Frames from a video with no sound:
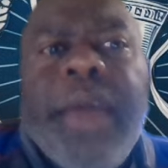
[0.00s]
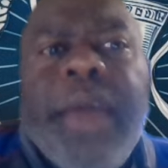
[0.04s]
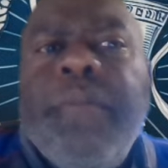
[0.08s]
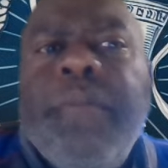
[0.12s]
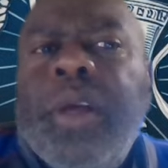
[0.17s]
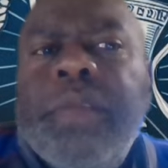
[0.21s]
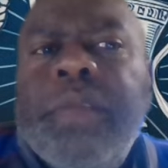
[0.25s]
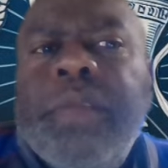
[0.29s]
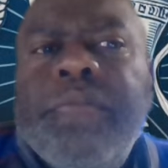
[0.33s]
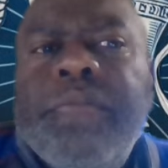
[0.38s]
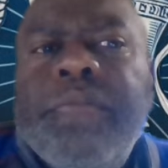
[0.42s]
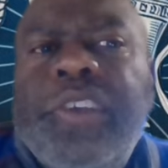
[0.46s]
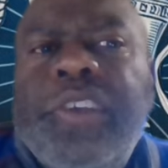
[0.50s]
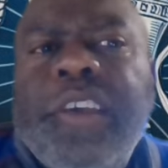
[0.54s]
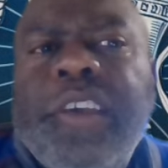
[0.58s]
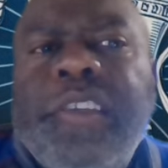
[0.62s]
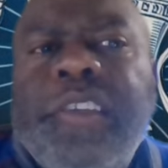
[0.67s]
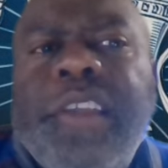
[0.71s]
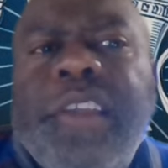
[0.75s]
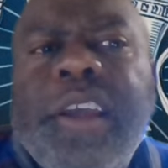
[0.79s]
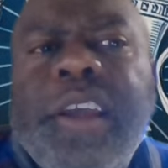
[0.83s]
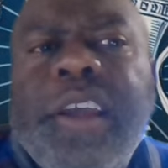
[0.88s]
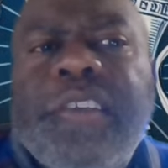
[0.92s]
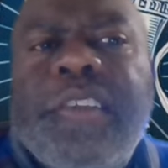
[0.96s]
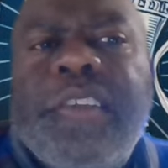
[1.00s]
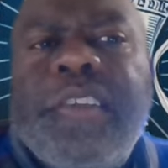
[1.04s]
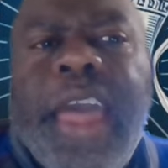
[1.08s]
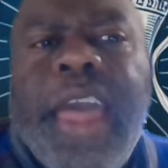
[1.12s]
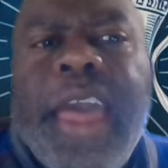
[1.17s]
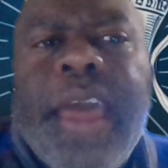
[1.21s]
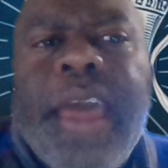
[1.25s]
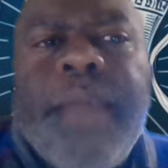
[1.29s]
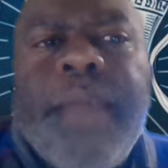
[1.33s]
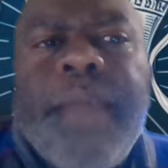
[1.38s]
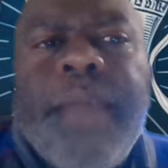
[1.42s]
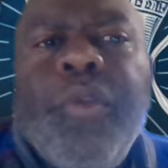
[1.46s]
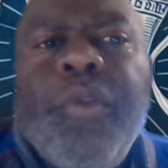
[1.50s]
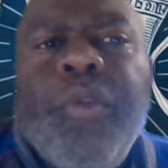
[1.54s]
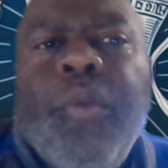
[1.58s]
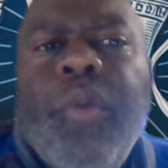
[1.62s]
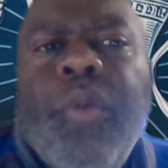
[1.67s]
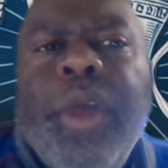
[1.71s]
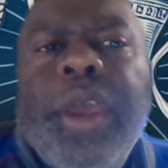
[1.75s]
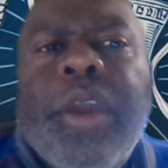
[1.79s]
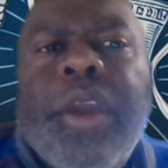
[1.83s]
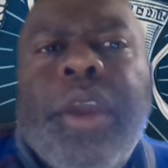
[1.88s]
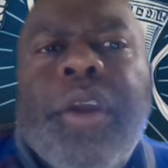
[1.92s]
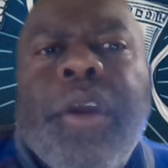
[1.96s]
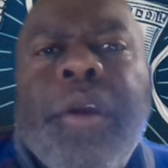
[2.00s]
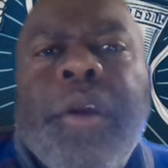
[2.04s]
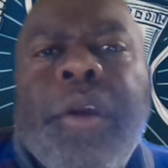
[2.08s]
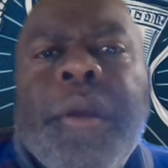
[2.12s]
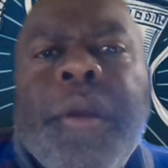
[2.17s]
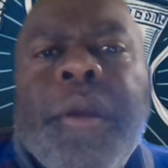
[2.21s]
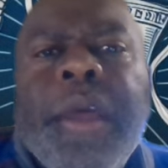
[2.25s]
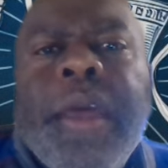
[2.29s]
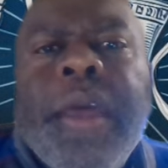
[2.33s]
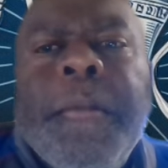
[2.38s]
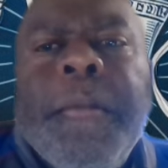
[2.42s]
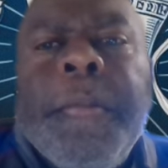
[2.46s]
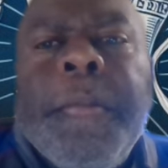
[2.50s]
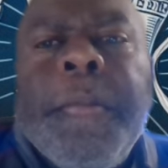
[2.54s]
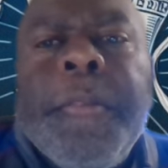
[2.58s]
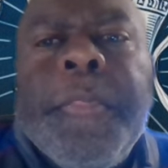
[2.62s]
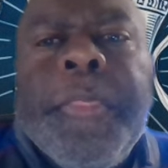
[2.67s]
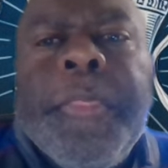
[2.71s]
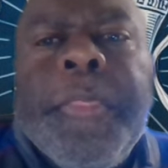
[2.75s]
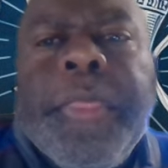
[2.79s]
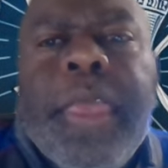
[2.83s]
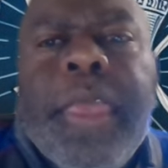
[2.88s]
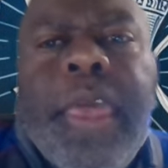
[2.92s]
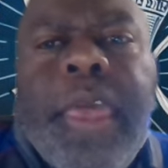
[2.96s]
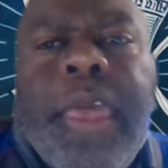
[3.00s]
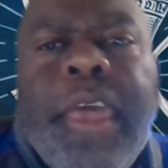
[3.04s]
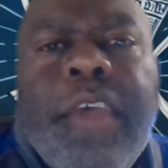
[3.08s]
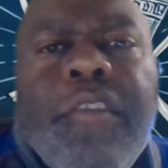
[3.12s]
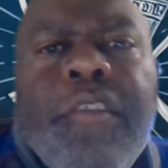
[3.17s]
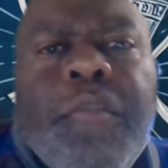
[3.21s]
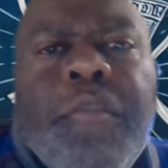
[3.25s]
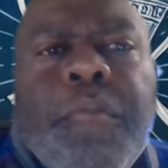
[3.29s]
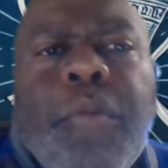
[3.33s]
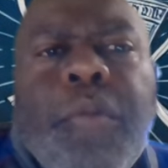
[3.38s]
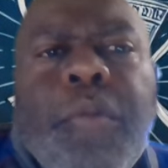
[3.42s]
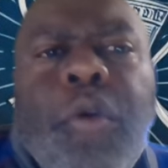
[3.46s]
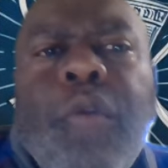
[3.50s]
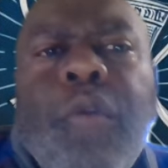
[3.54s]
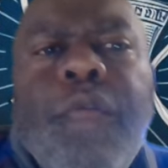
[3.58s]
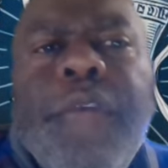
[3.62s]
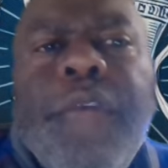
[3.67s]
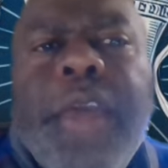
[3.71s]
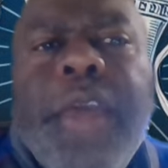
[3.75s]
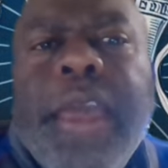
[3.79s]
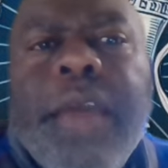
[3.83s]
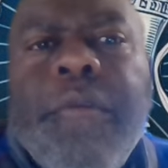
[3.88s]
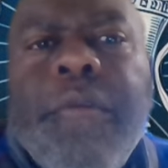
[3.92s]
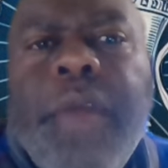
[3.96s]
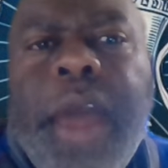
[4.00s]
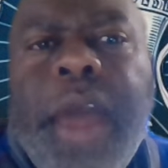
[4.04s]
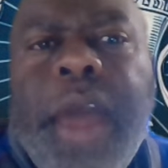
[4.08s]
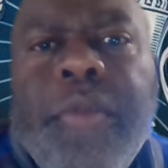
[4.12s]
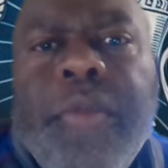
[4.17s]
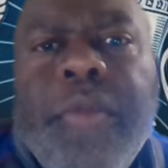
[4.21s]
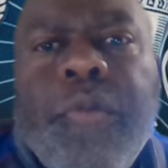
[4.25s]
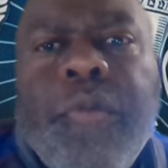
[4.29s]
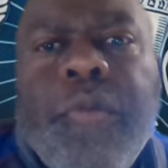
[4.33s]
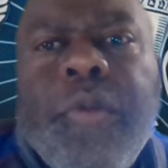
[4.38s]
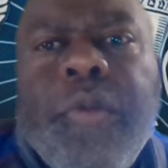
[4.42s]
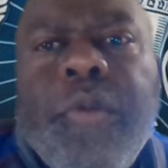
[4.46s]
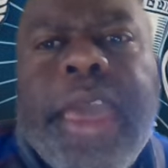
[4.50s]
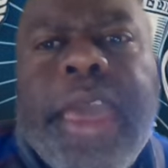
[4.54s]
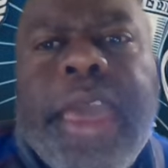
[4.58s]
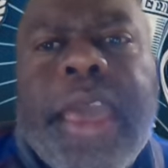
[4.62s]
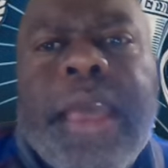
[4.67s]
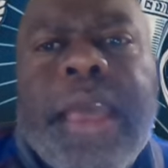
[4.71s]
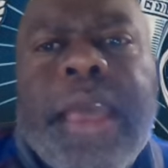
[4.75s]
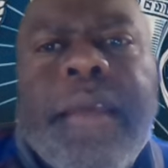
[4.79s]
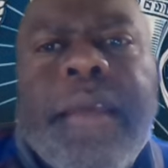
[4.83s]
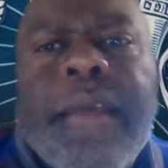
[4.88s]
Well, just understand, Whittaker is moving around the ring.